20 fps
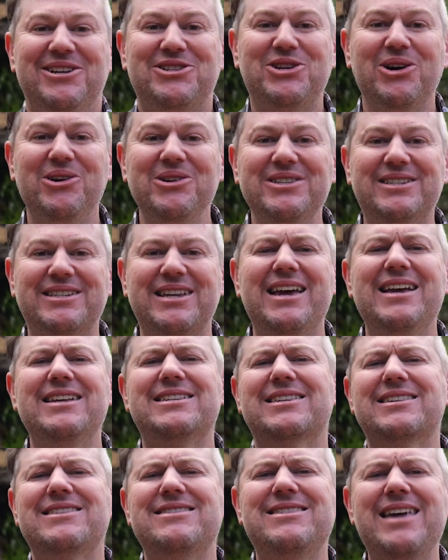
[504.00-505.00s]
John
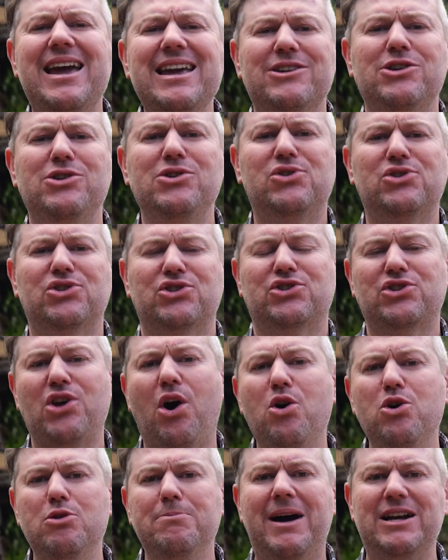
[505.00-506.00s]
says, "Thank you
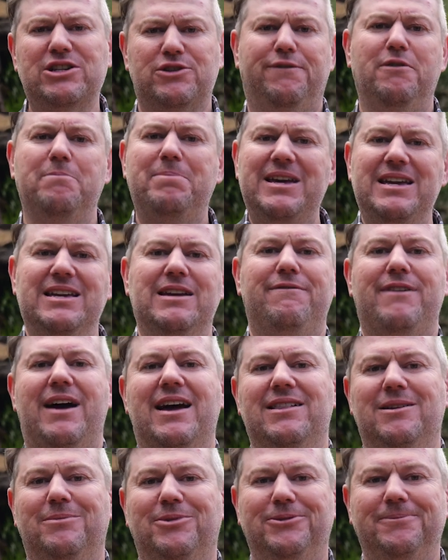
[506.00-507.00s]
so much for being
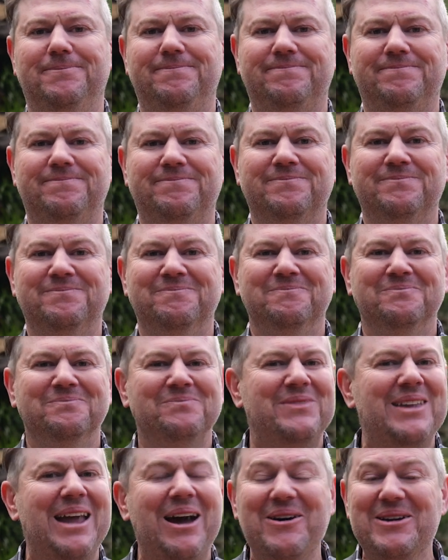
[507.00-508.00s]
available."
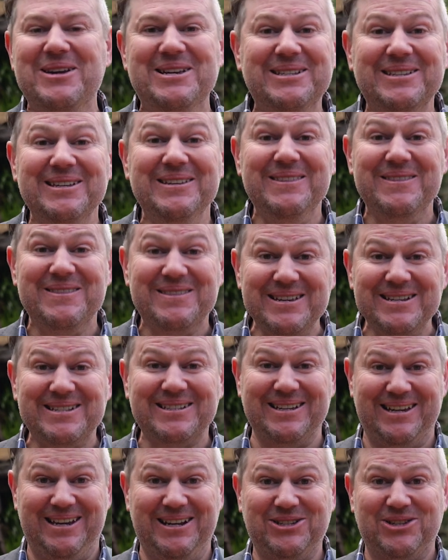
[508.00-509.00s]
Now, isn't
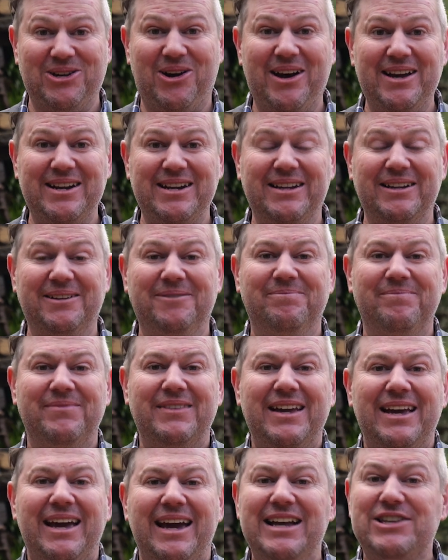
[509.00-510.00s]
this exciting?
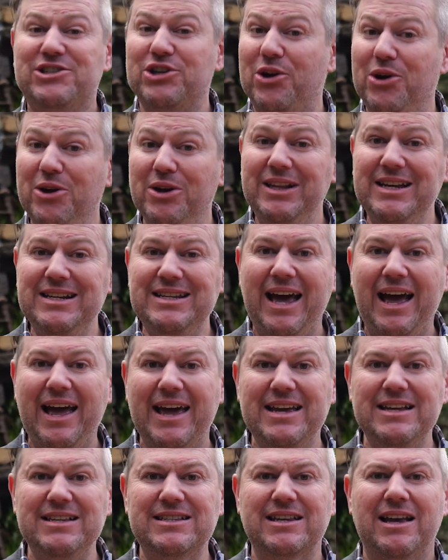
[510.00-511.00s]
It's early
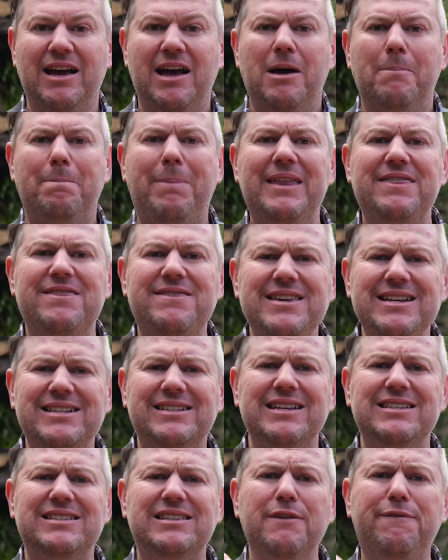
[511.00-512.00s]
days, but this
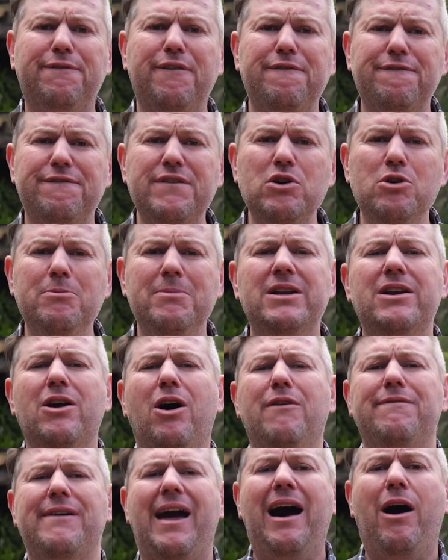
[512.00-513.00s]
is the fulfillment
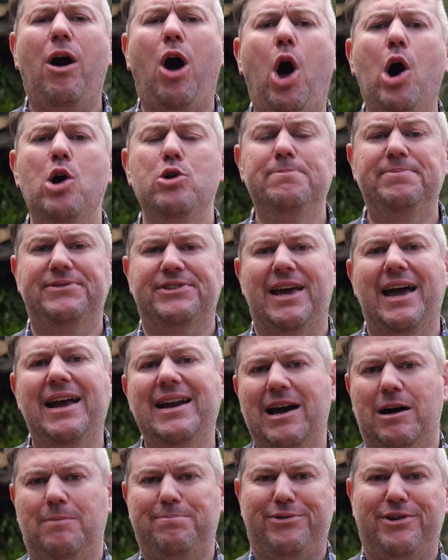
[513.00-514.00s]
of our hopes and
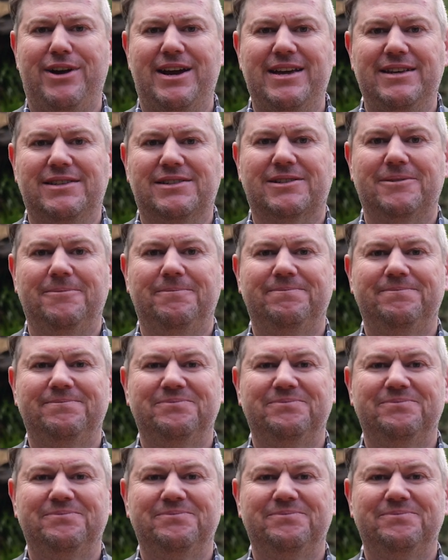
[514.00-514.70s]
our prayers.